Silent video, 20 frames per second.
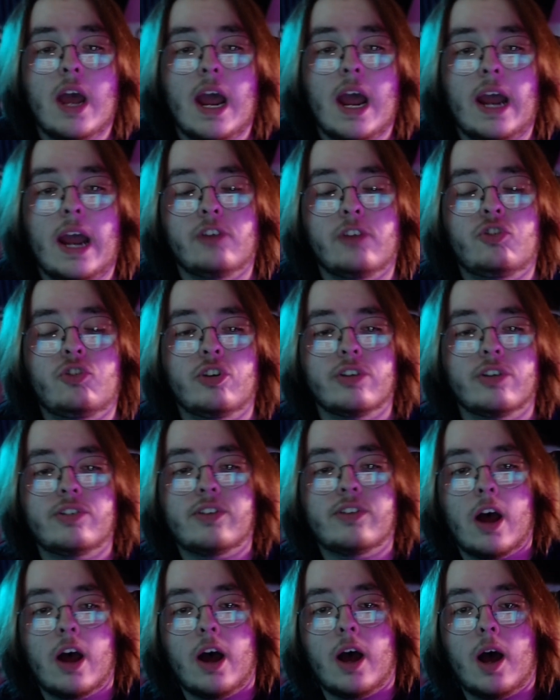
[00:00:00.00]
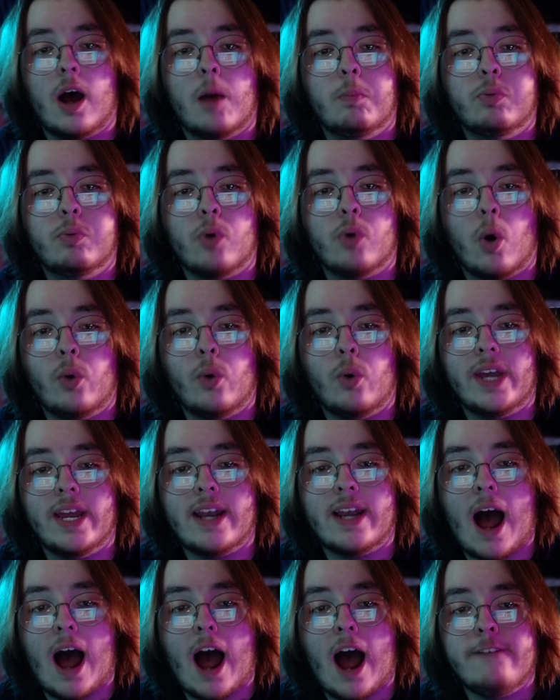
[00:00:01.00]
It's just a
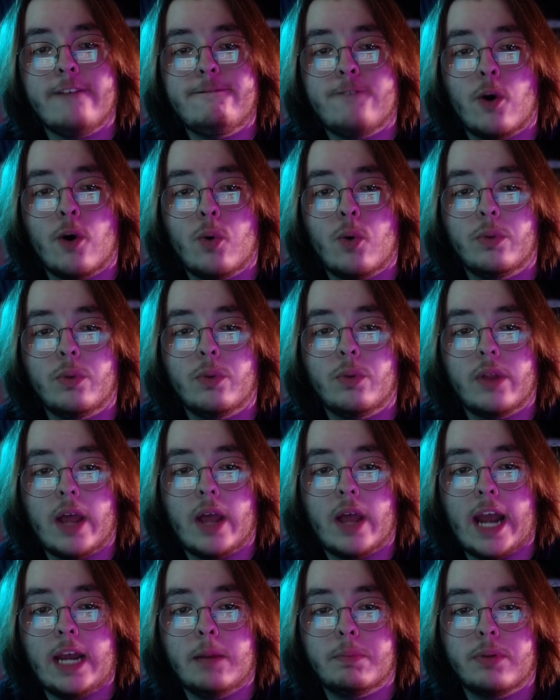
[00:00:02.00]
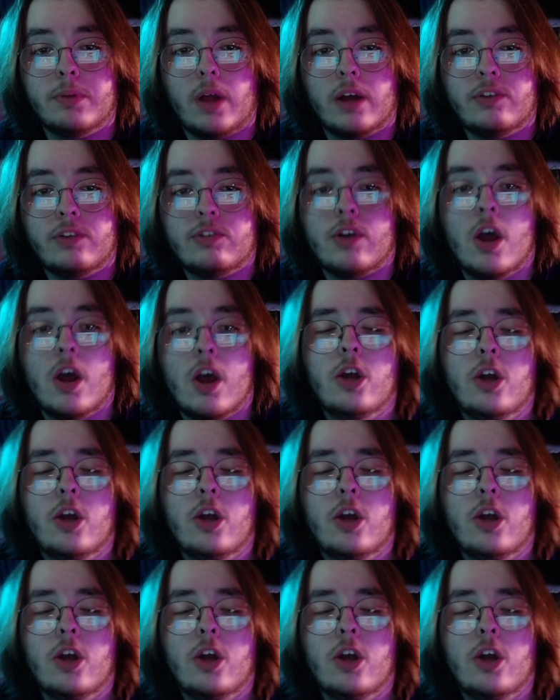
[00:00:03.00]
broken iPhone 8 Plus.